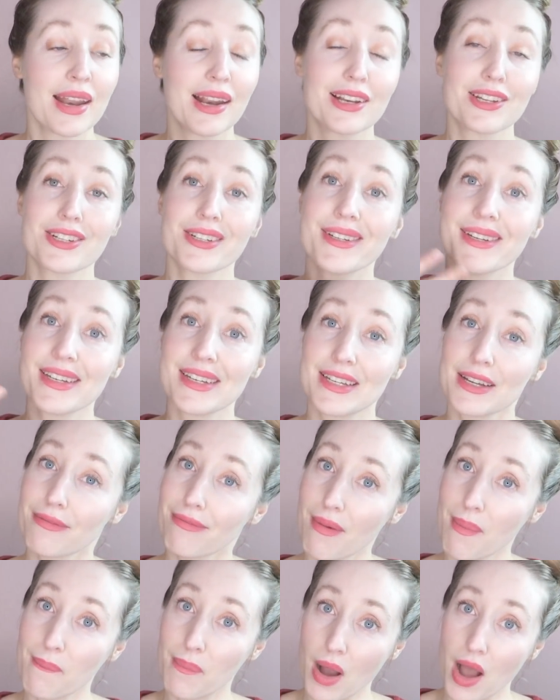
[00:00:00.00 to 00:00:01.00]
It's just a
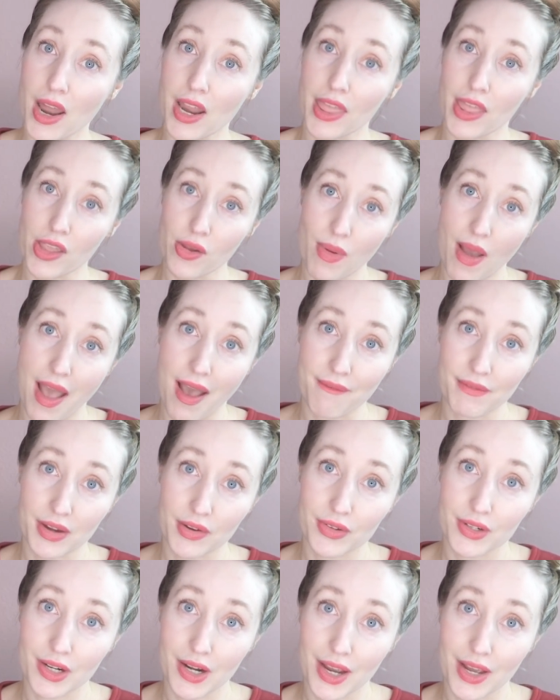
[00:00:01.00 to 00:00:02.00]
different body that you have
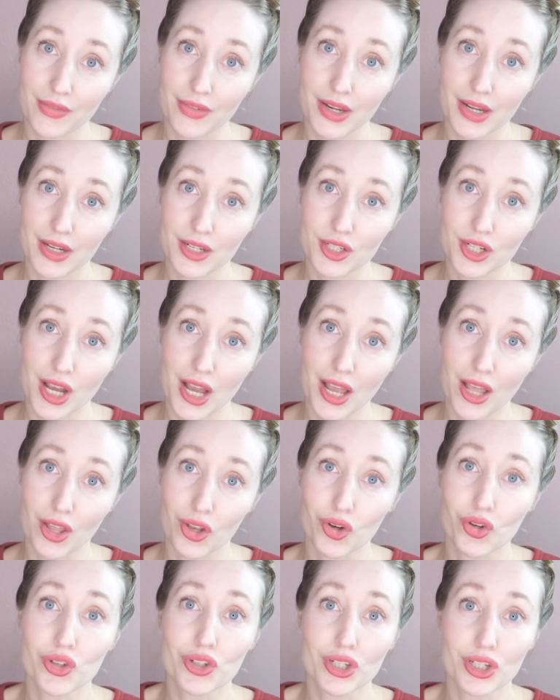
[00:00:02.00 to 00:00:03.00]
after having a
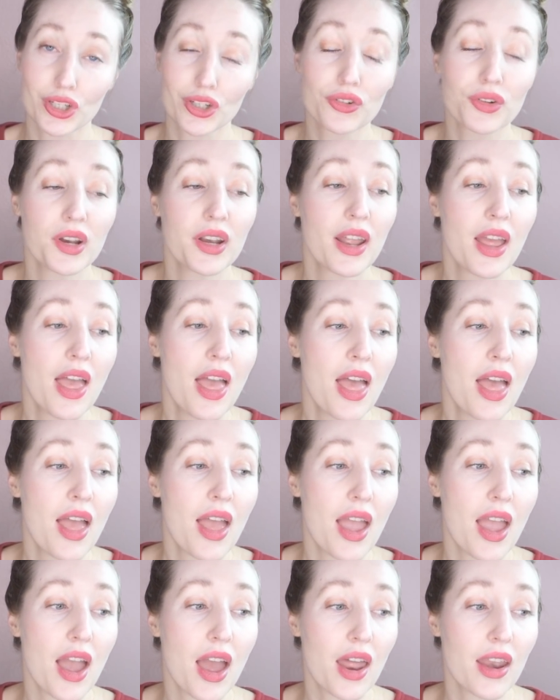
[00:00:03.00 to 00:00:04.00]
child or children.
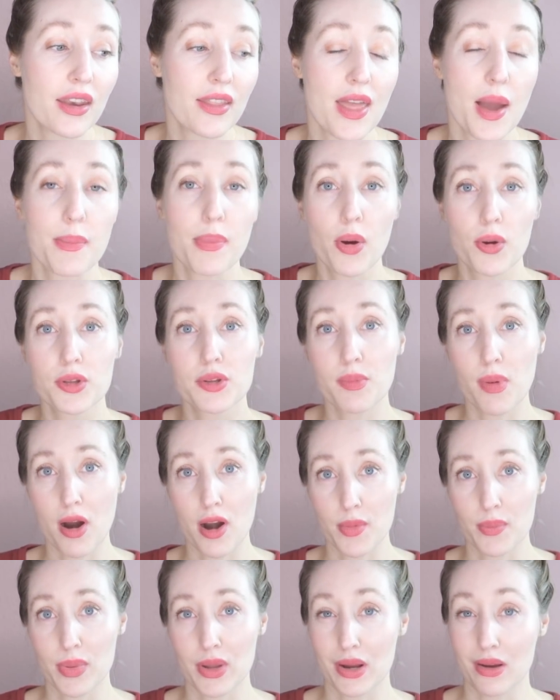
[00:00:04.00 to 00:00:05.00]
And that
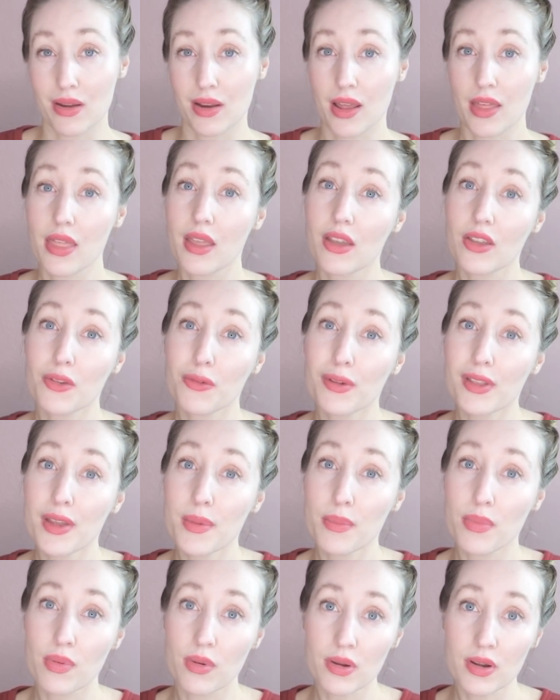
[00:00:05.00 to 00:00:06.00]
postpartum period, I think it's really
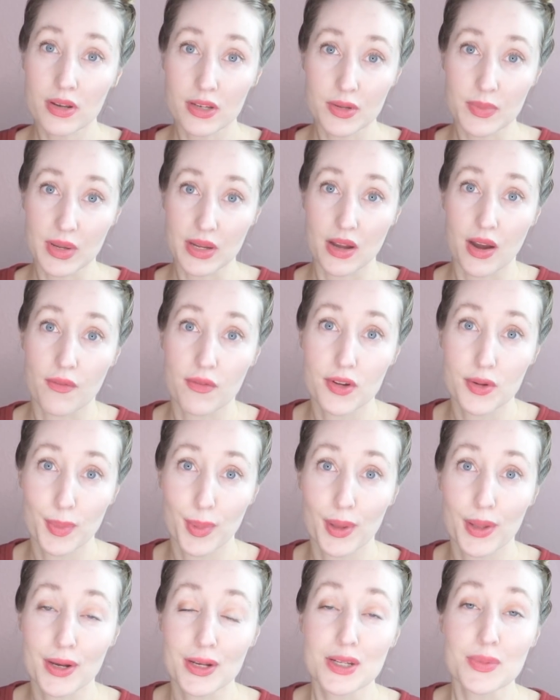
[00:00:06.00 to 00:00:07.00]
important to be
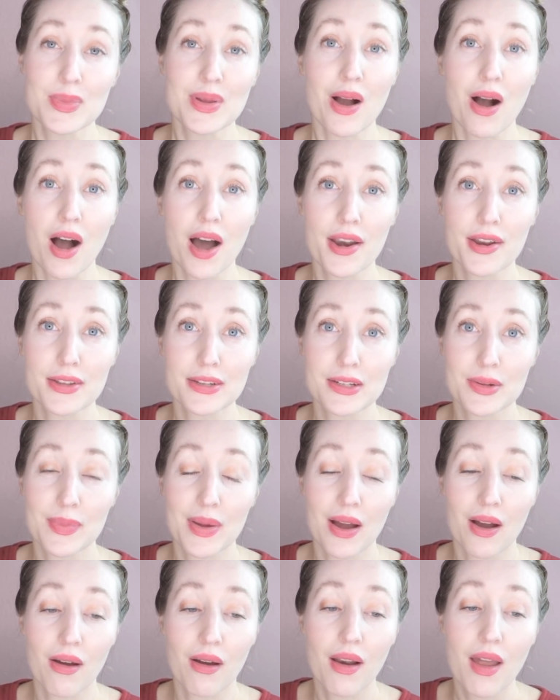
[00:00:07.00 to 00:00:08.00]
comfortable and to be honest
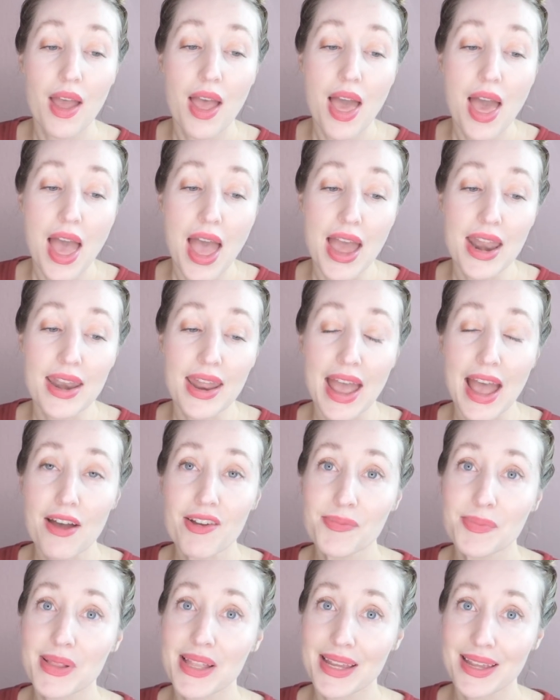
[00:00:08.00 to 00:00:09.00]
about and to
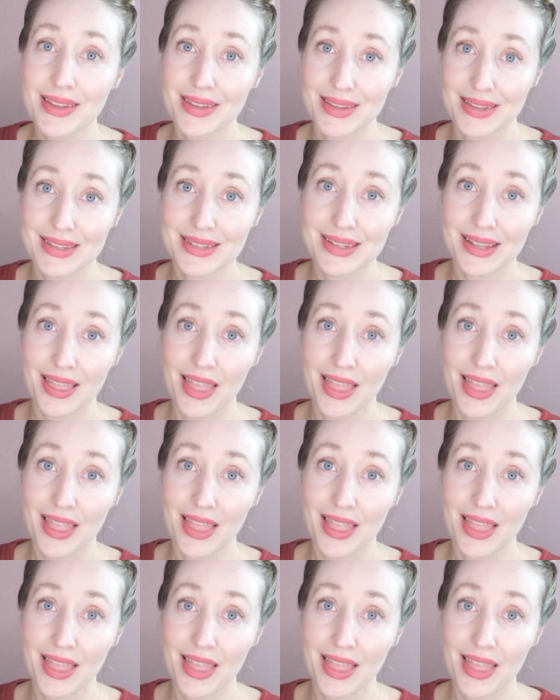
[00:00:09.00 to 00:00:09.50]
have places